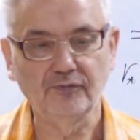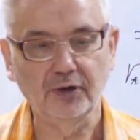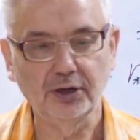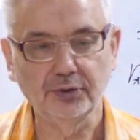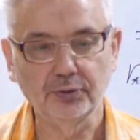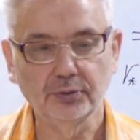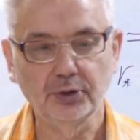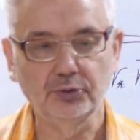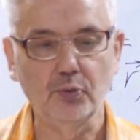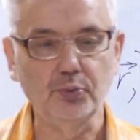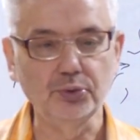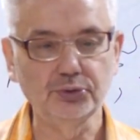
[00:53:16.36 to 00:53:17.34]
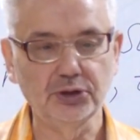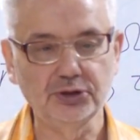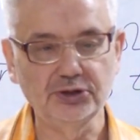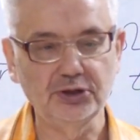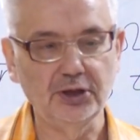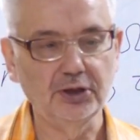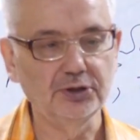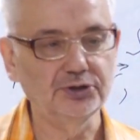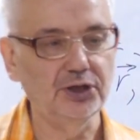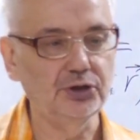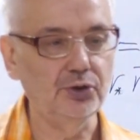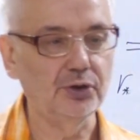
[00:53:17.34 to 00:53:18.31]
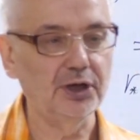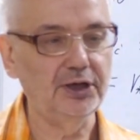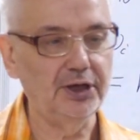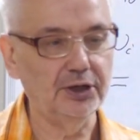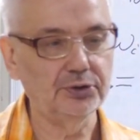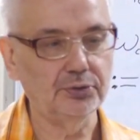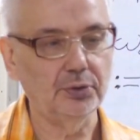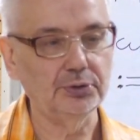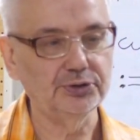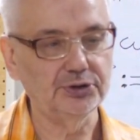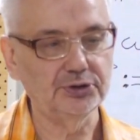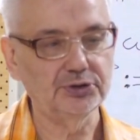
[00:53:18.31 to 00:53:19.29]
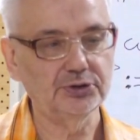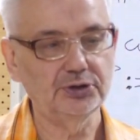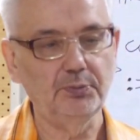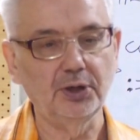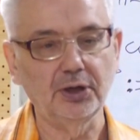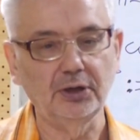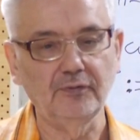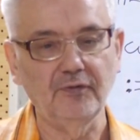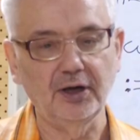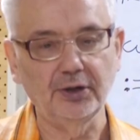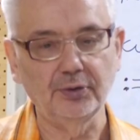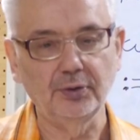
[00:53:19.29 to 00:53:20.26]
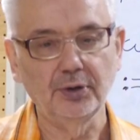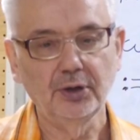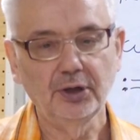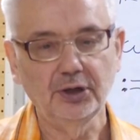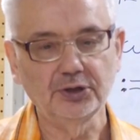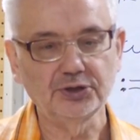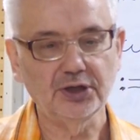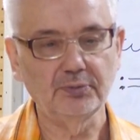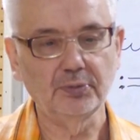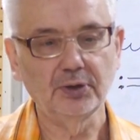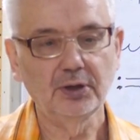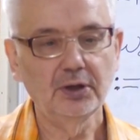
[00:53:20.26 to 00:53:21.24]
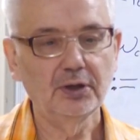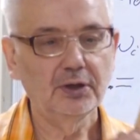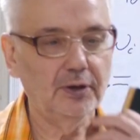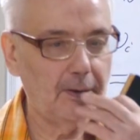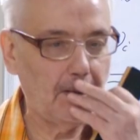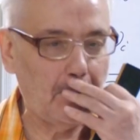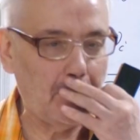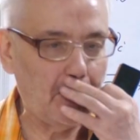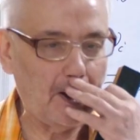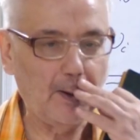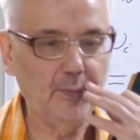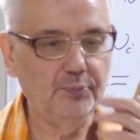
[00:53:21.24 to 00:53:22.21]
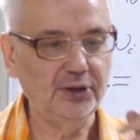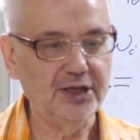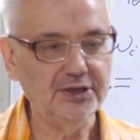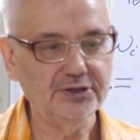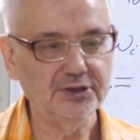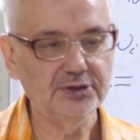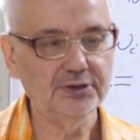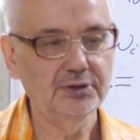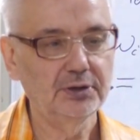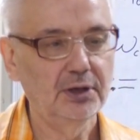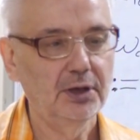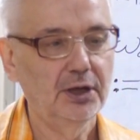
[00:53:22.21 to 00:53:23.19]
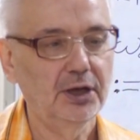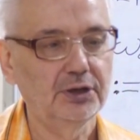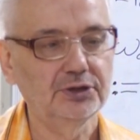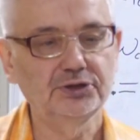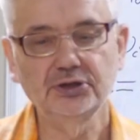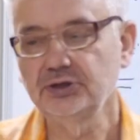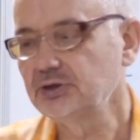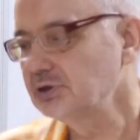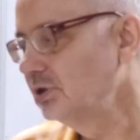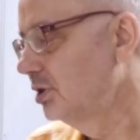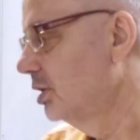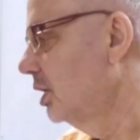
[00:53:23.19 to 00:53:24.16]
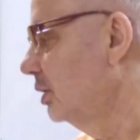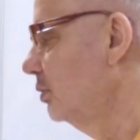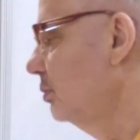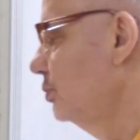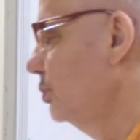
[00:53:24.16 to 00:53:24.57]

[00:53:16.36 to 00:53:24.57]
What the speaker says: value. You put it there, then you collect all this typical value in some places, and this allows